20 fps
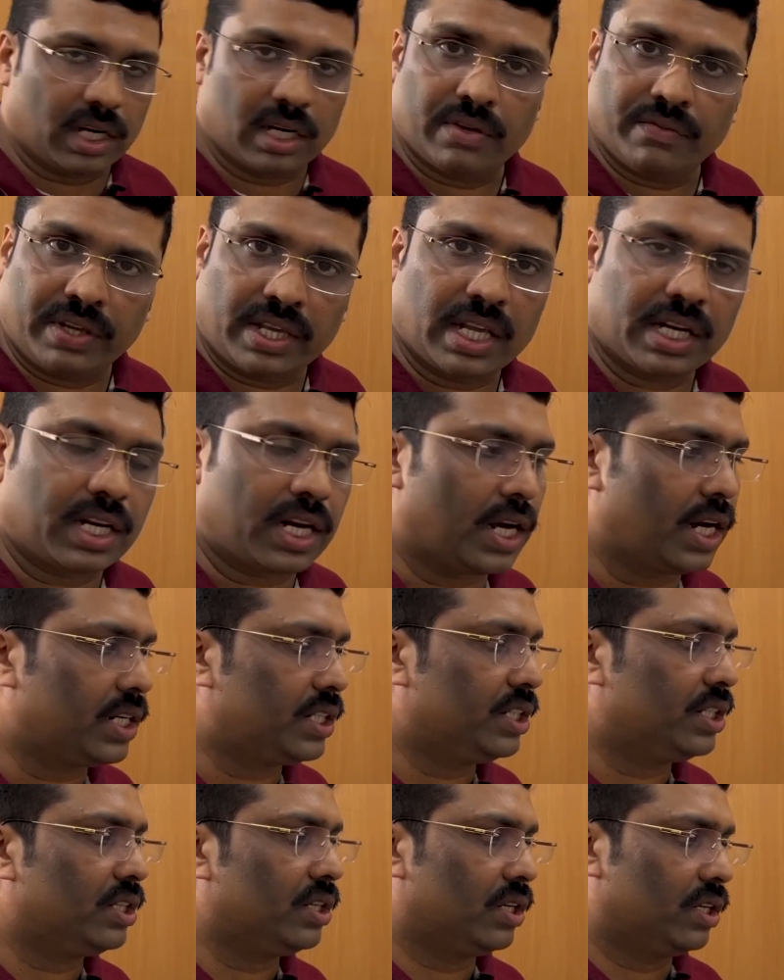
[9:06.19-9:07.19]
We can
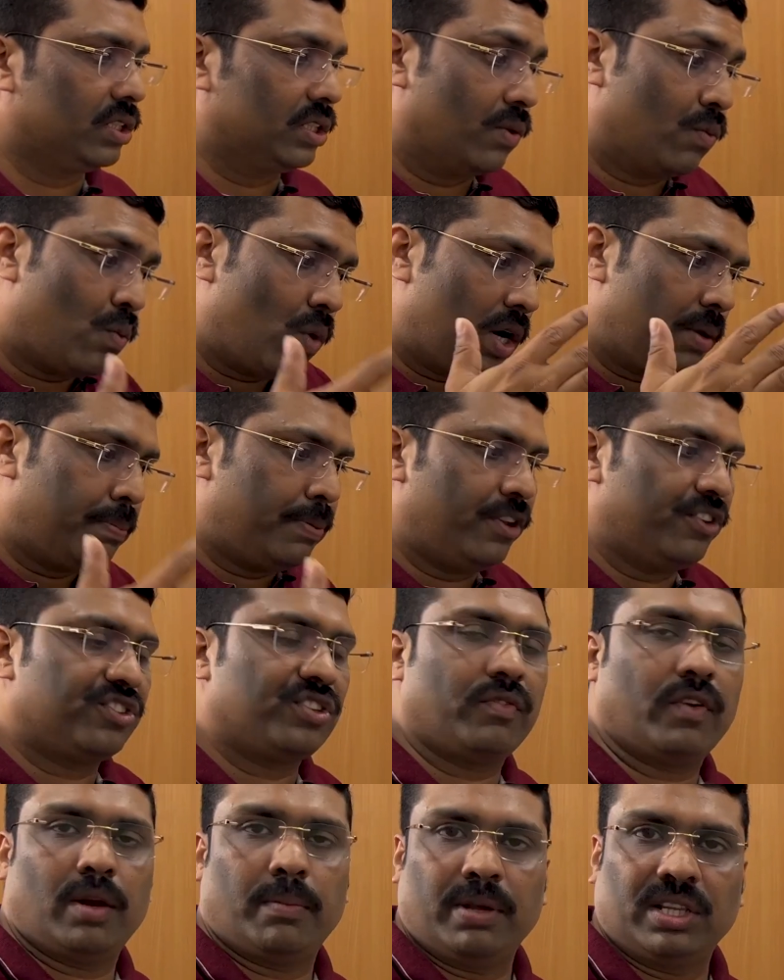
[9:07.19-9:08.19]
connect it. The one
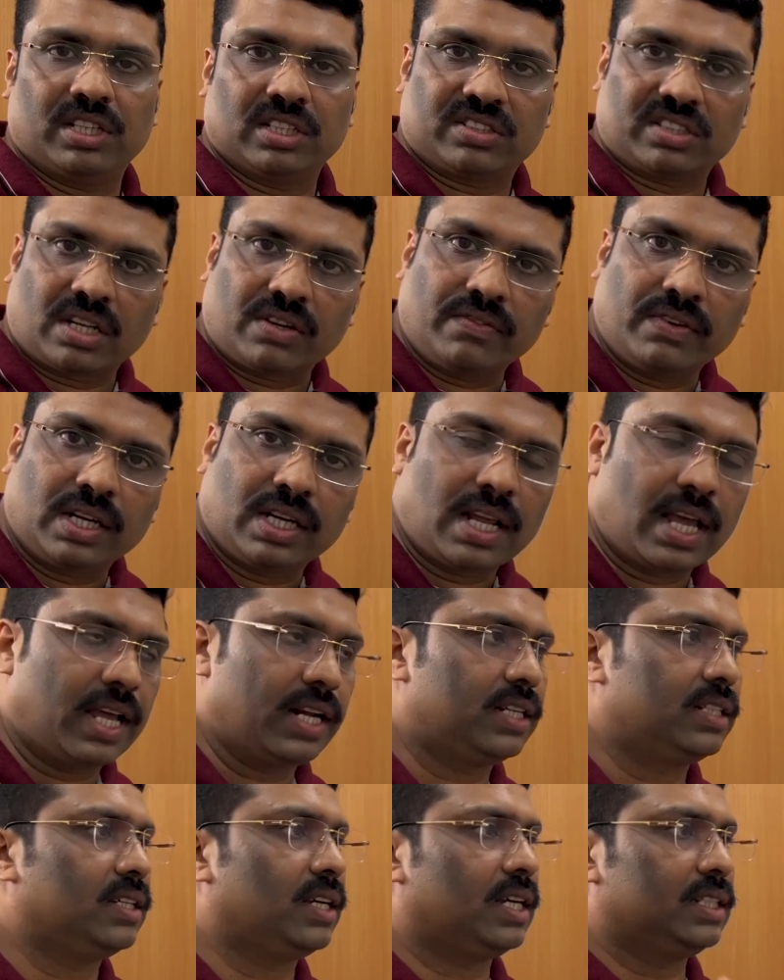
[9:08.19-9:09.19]
PC will be the server
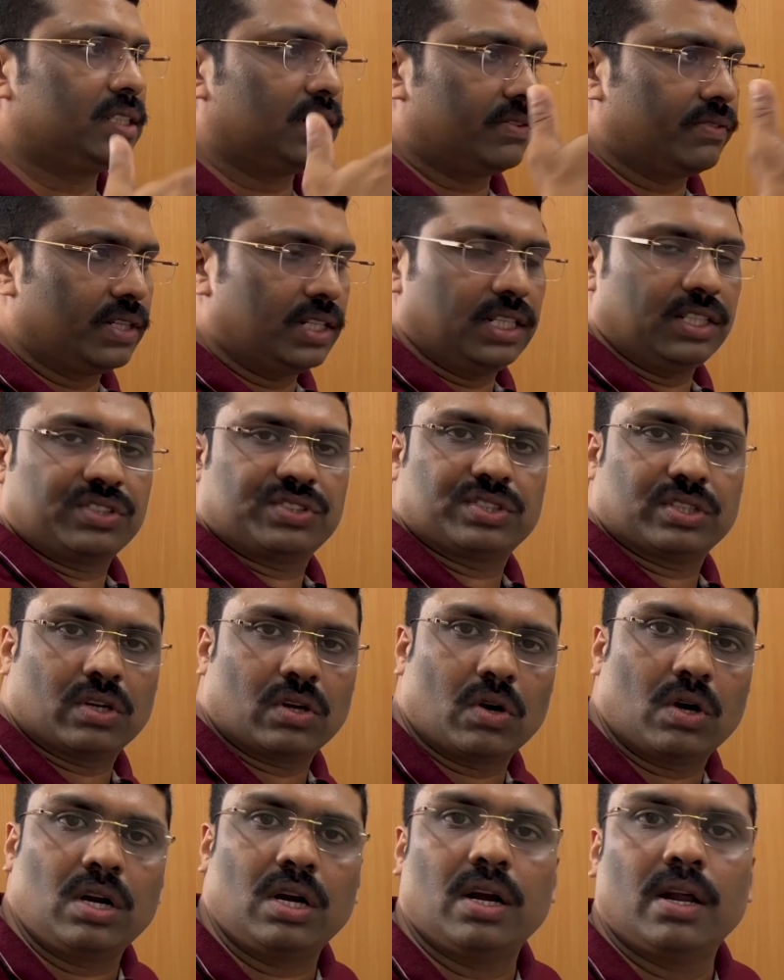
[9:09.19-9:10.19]
and the other one is
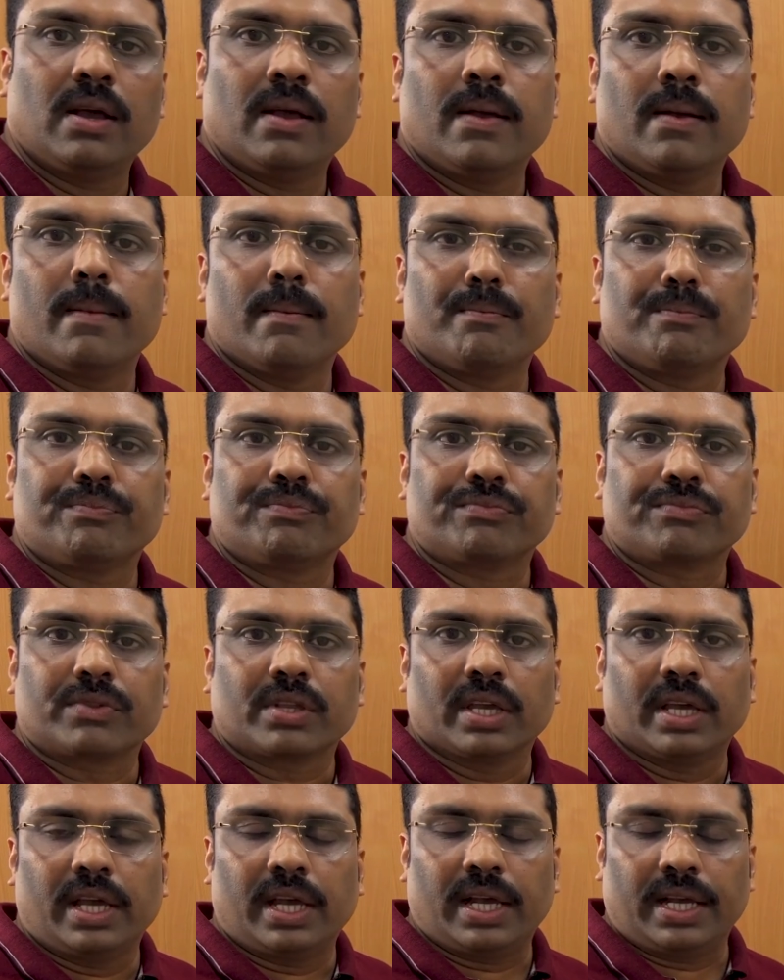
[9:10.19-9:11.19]
all
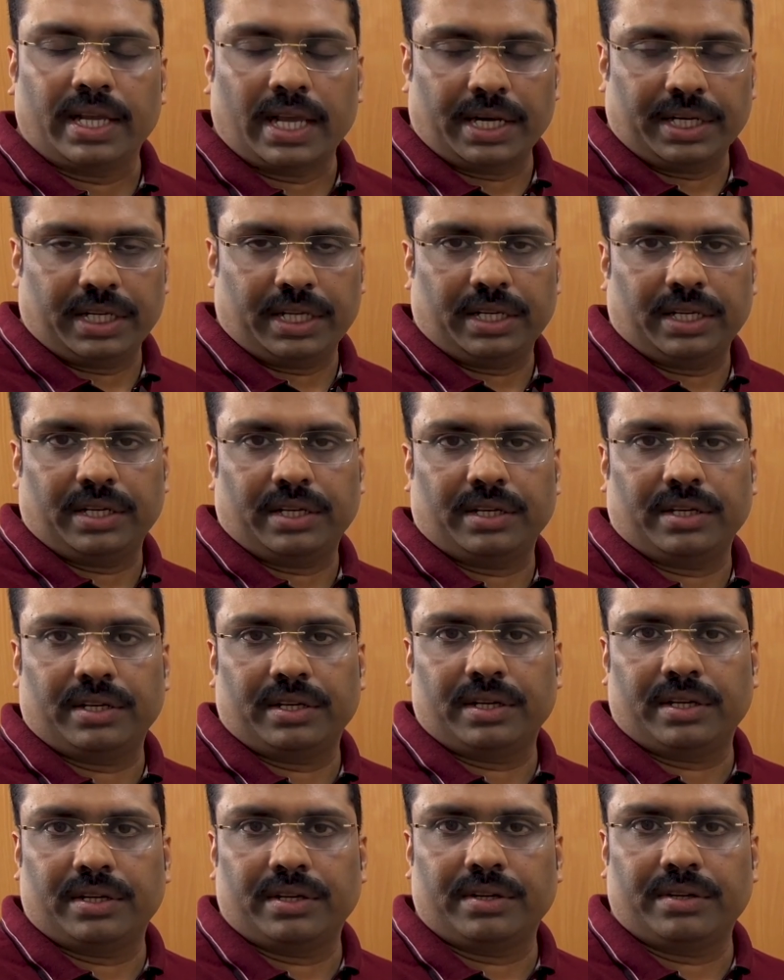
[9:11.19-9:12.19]

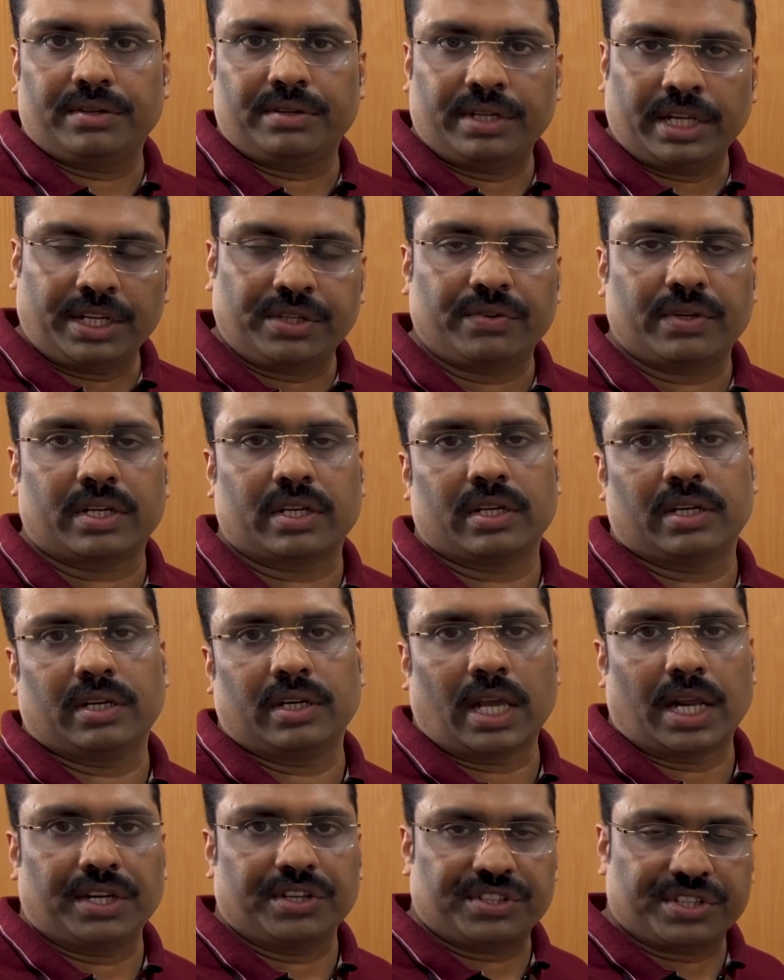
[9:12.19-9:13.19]
network
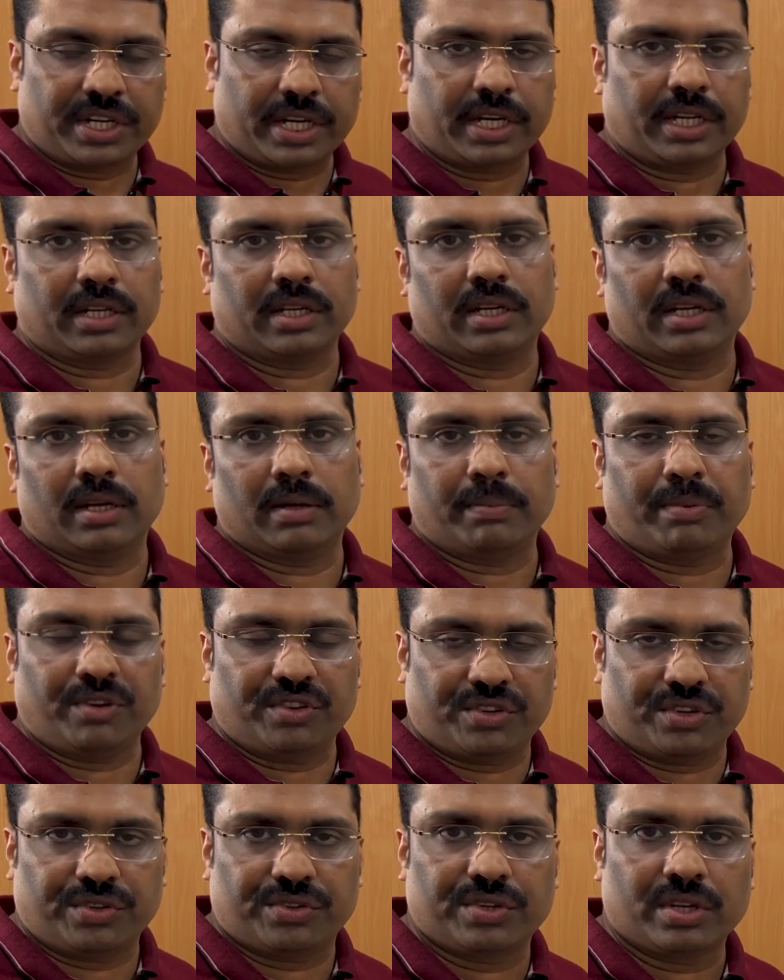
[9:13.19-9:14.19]
sharing
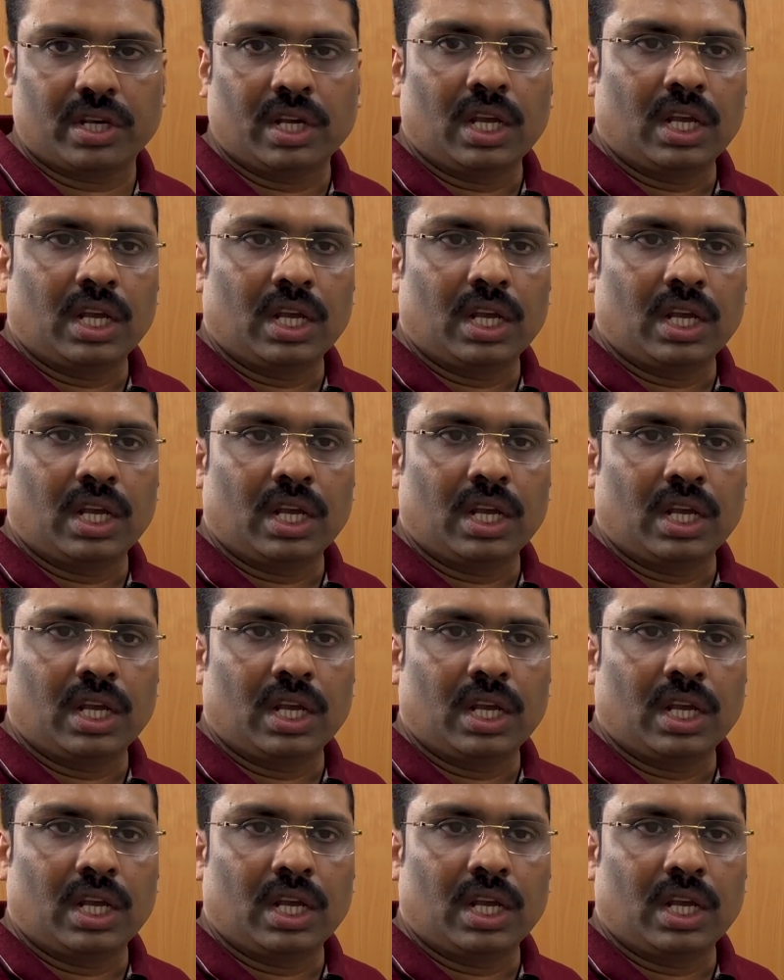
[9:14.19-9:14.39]
PCs.